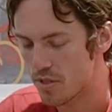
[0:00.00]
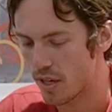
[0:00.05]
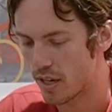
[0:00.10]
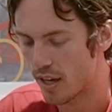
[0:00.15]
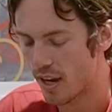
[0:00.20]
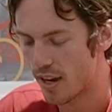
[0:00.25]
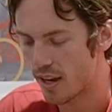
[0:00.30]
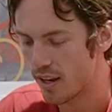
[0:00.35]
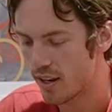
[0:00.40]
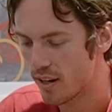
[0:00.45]
Like
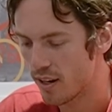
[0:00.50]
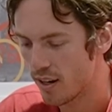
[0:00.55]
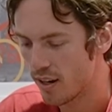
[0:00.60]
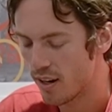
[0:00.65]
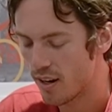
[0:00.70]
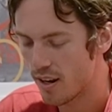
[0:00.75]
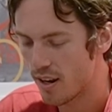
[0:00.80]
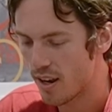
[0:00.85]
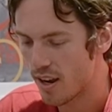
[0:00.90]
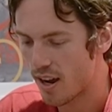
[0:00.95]
I
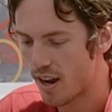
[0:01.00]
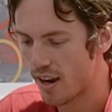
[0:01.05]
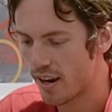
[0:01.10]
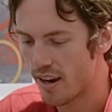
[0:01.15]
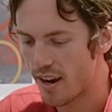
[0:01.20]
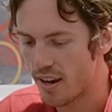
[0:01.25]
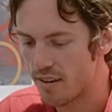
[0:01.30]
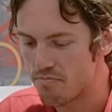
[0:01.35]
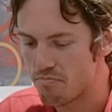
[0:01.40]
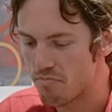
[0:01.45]

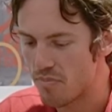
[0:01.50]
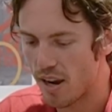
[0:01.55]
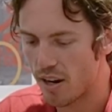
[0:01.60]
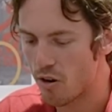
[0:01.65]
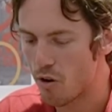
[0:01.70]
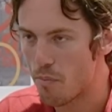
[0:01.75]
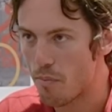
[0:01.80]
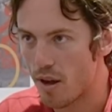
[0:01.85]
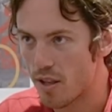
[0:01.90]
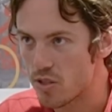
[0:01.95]
I, I, I
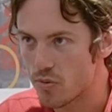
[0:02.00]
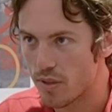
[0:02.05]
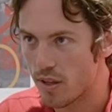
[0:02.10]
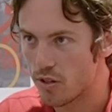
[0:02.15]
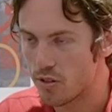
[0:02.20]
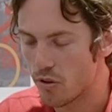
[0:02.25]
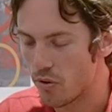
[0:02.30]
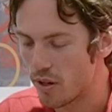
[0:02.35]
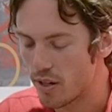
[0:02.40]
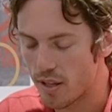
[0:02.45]
go months
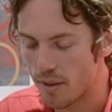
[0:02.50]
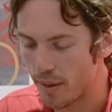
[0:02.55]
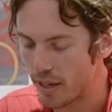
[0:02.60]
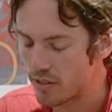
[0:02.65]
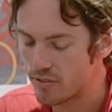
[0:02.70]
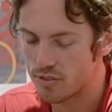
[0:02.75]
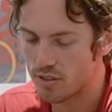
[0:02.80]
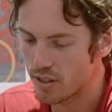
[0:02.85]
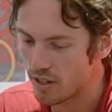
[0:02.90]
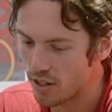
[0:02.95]
without doing it. I'm
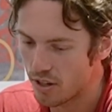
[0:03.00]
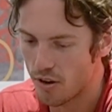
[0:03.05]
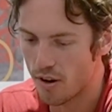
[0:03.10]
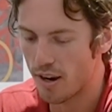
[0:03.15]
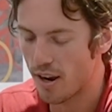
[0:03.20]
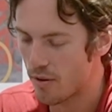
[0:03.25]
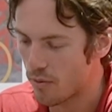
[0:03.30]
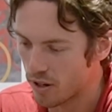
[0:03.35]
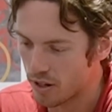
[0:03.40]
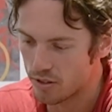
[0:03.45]
like, sh- you know, I,
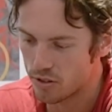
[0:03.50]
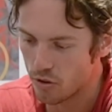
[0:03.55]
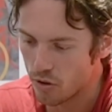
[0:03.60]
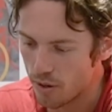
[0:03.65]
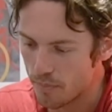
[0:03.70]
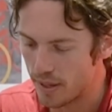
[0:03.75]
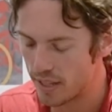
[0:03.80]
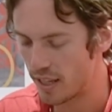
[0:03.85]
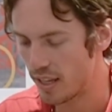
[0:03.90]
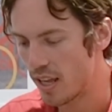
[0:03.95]
I want to do
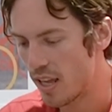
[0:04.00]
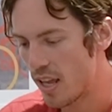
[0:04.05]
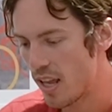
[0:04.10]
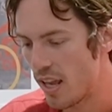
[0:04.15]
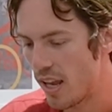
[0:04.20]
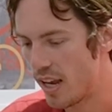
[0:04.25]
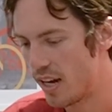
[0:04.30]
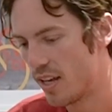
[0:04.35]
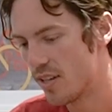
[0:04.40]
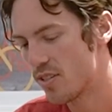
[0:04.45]
it, but like,
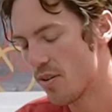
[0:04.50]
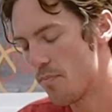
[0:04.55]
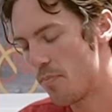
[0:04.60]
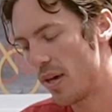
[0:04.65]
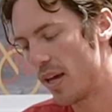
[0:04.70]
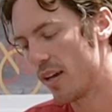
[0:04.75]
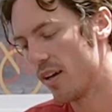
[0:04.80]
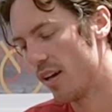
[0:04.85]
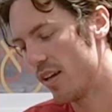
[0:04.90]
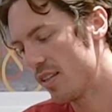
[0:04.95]
it is a
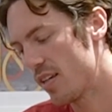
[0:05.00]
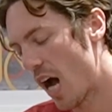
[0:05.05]
big